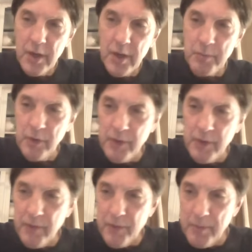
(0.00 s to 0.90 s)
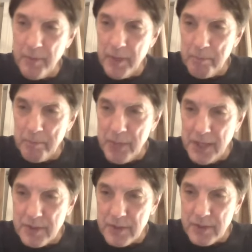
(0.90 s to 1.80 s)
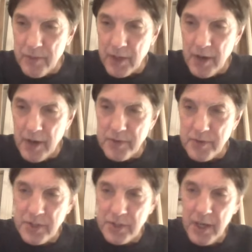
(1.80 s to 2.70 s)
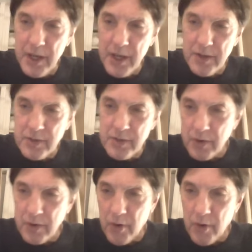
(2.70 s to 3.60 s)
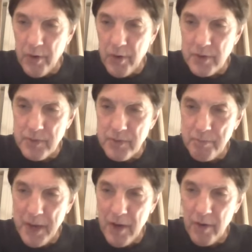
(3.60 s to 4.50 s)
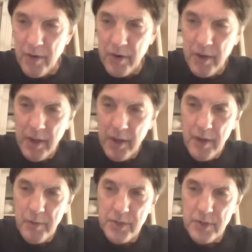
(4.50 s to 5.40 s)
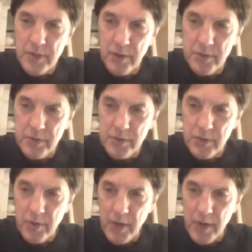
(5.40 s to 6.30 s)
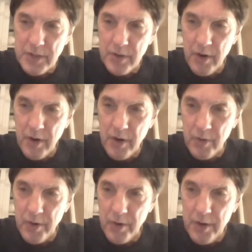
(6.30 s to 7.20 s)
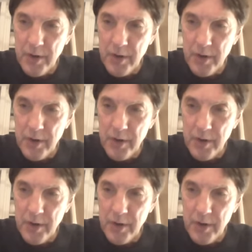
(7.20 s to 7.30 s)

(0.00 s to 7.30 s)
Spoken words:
Moving from the peace of the countryside to the corridors of power, we salute you, Christ our Lord.